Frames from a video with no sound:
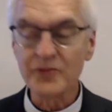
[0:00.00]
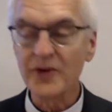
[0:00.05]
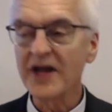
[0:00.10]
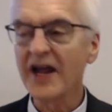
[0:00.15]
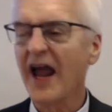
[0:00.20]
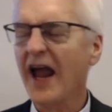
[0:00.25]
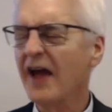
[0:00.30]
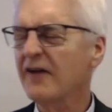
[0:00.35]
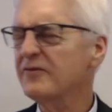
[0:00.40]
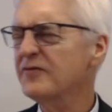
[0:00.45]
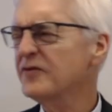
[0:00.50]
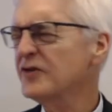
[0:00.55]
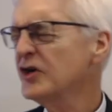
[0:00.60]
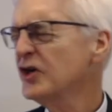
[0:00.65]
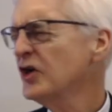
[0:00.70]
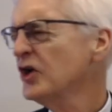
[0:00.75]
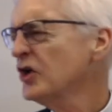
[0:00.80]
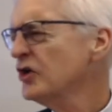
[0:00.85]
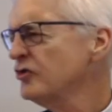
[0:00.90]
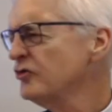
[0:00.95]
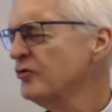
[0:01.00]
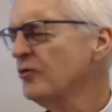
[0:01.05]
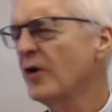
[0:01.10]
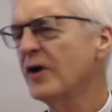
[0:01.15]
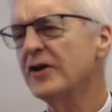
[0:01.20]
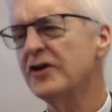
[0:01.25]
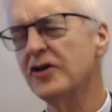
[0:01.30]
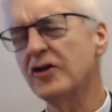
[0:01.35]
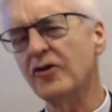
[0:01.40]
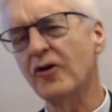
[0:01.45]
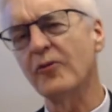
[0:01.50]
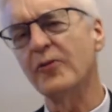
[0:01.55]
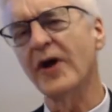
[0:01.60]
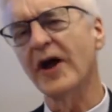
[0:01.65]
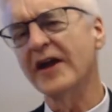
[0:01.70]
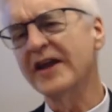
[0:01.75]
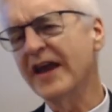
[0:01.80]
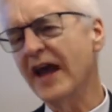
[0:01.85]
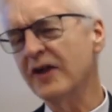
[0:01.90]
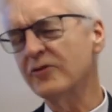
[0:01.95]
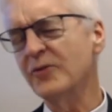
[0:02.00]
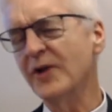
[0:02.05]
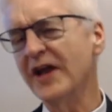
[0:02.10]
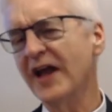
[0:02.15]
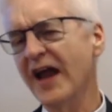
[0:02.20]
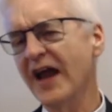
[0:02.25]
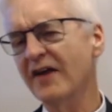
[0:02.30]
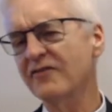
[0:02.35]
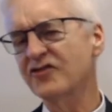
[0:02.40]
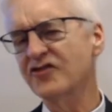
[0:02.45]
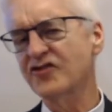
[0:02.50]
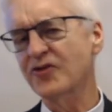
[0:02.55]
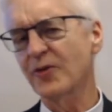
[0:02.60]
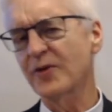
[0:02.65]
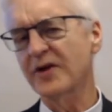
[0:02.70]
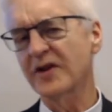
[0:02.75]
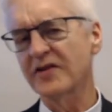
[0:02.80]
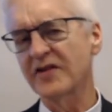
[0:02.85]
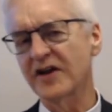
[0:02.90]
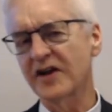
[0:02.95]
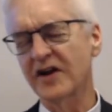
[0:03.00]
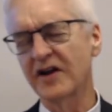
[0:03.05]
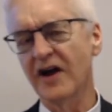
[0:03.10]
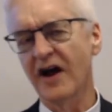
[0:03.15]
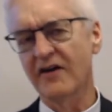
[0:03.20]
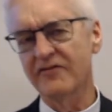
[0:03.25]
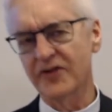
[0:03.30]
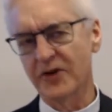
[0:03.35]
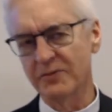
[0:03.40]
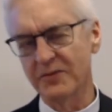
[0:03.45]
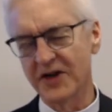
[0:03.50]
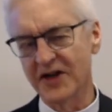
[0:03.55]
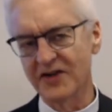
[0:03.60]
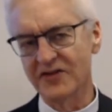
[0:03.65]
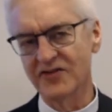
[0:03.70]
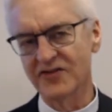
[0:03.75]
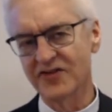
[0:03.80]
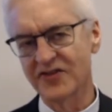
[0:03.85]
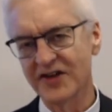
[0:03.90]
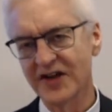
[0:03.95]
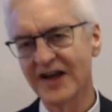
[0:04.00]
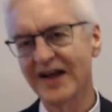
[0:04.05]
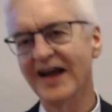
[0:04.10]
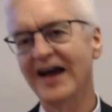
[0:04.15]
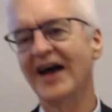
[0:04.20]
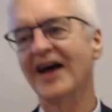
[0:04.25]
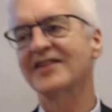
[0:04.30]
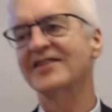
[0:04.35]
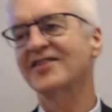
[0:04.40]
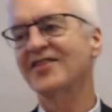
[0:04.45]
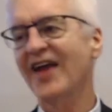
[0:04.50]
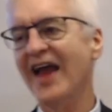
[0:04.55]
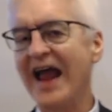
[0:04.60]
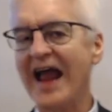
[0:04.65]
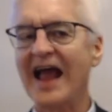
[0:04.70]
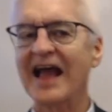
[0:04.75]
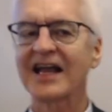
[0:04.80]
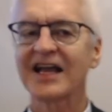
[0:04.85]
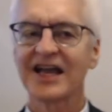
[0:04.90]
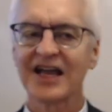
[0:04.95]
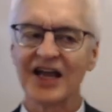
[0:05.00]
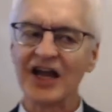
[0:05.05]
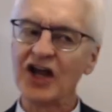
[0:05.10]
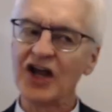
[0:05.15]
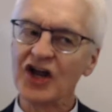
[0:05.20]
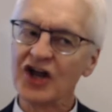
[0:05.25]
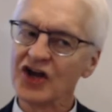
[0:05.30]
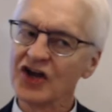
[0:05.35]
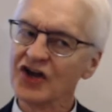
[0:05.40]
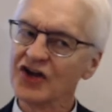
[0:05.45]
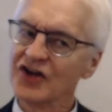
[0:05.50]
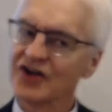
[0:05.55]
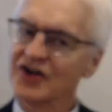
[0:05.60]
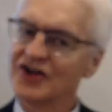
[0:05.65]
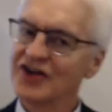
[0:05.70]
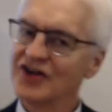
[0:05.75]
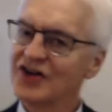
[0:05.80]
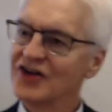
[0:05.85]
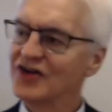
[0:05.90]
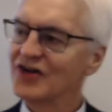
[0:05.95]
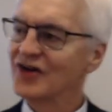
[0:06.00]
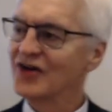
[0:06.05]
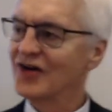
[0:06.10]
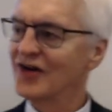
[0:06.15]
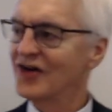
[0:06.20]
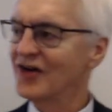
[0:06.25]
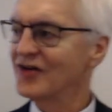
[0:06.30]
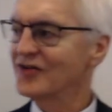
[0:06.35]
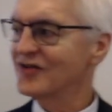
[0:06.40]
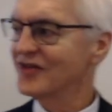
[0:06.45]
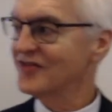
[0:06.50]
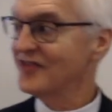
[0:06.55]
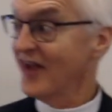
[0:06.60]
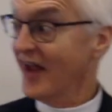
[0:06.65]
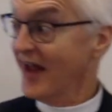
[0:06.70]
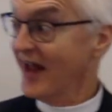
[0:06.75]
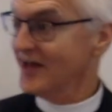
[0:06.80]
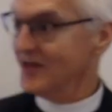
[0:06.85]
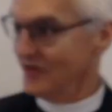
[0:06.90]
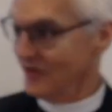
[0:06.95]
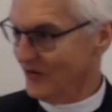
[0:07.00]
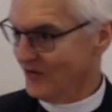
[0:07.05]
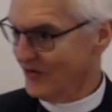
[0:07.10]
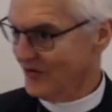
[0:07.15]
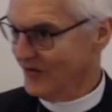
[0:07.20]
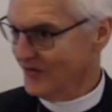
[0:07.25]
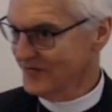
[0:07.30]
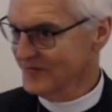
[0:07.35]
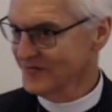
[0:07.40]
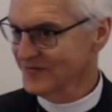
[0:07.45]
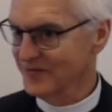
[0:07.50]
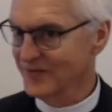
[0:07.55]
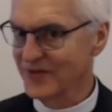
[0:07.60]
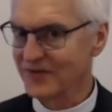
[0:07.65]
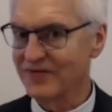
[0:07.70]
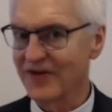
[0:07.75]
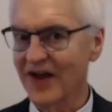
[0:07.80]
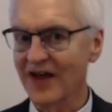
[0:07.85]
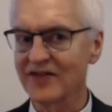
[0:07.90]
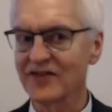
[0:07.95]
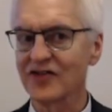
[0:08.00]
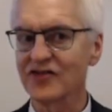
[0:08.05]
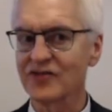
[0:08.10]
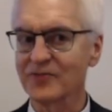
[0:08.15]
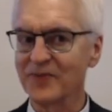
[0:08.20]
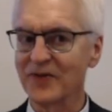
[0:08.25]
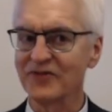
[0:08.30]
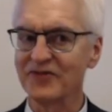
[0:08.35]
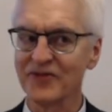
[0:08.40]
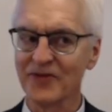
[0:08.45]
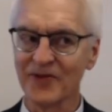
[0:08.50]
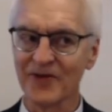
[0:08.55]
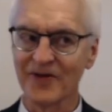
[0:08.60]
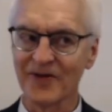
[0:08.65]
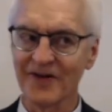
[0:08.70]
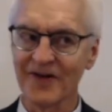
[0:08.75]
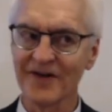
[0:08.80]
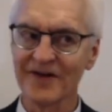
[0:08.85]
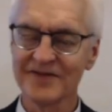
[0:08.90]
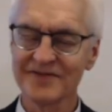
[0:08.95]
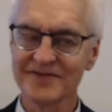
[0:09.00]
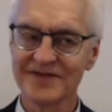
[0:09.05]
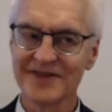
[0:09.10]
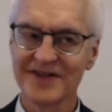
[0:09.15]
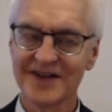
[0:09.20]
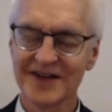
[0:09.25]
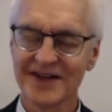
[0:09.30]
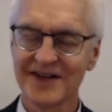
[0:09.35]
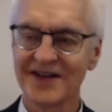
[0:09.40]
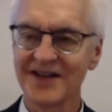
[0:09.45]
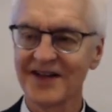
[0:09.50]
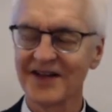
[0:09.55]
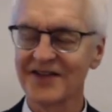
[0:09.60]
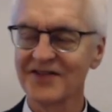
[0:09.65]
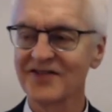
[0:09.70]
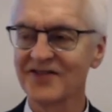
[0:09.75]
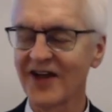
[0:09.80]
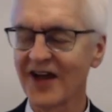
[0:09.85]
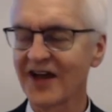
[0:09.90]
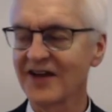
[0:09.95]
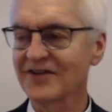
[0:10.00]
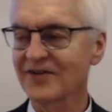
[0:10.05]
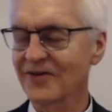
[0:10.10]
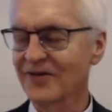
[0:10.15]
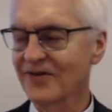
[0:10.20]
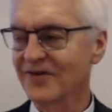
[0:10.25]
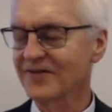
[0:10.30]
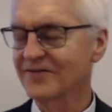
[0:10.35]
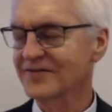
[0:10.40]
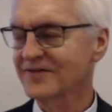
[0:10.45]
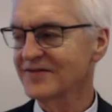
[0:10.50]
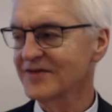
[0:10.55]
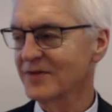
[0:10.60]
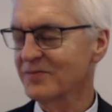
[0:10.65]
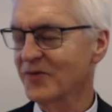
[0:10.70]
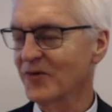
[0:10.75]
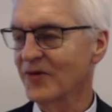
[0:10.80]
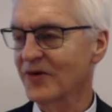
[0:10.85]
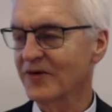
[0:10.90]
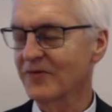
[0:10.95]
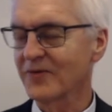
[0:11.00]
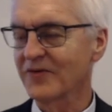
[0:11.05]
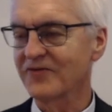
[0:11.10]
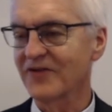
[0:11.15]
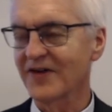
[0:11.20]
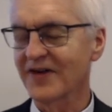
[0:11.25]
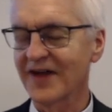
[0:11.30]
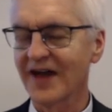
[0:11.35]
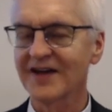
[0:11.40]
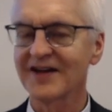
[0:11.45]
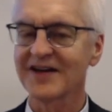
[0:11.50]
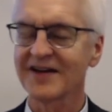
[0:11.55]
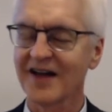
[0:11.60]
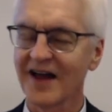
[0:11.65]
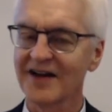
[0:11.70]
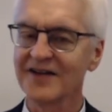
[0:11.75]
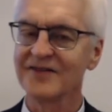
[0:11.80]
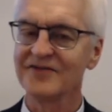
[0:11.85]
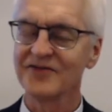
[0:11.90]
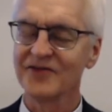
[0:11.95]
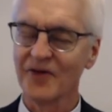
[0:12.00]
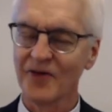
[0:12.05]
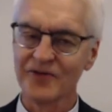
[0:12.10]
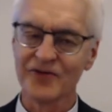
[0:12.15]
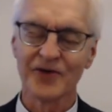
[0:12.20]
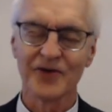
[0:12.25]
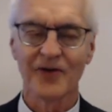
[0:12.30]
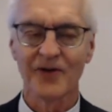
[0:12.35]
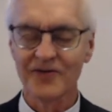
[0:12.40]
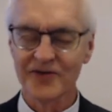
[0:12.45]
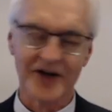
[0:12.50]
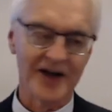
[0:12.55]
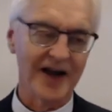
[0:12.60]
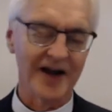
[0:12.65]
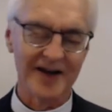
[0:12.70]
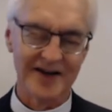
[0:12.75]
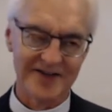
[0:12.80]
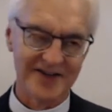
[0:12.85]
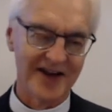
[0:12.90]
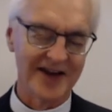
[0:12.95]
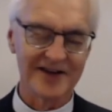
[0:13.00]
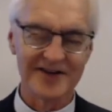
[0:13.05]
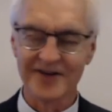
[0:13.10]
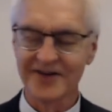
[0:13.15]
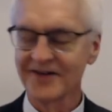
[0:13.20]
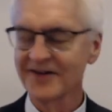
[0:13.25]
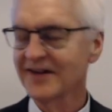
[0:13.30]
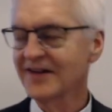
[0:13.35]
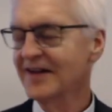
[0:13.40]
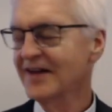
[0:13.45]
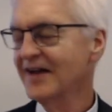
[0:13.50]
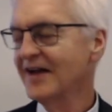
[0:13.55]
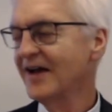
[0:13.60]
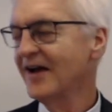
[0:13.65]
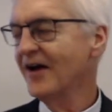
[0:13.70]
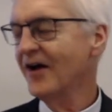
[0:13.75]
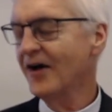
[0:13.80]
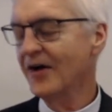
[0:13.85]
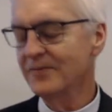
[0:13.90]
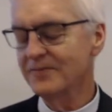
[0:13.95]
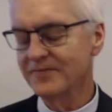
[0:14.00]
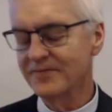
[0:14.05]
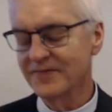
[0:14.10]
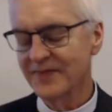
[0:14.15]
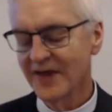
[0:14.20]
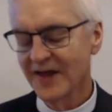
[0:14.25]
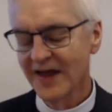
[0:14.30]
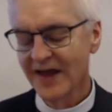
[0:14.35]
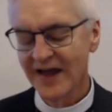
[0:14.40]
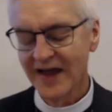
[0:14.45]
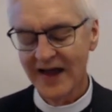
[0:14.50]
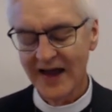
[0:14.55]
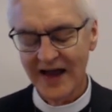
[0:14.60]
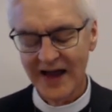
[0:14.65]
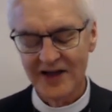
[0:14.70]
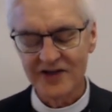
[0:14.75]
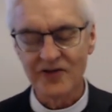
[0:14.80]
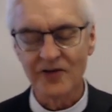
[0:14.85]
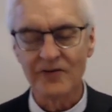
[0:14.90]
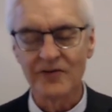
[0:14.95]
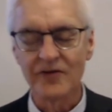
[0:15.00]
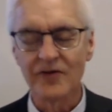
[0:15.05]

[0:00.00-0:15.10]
we have, you know, again we have sort of the government attacking uh, Daniel. We've had this before in Daniel, the book. We've had it kind of over and over again in Daniel, um, and